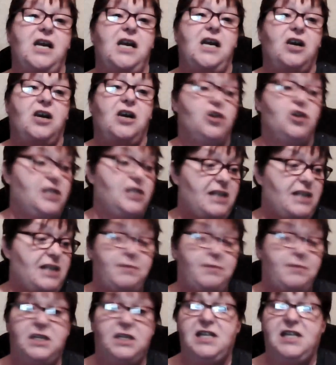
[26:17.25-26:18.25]
because same
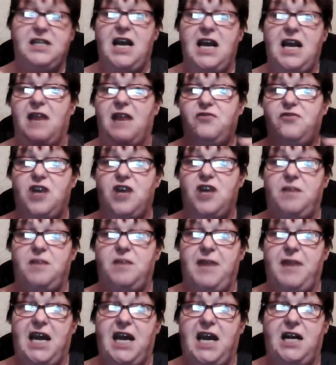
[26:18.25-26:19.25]
as I say, I've tried
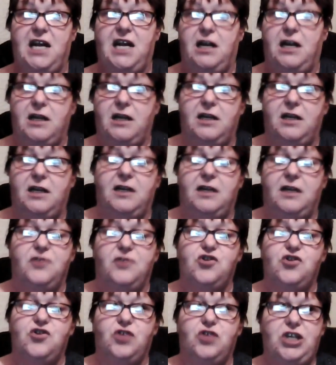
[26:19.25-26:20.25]
making
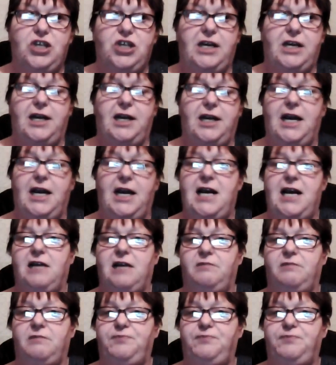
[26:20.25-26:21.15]
sort of like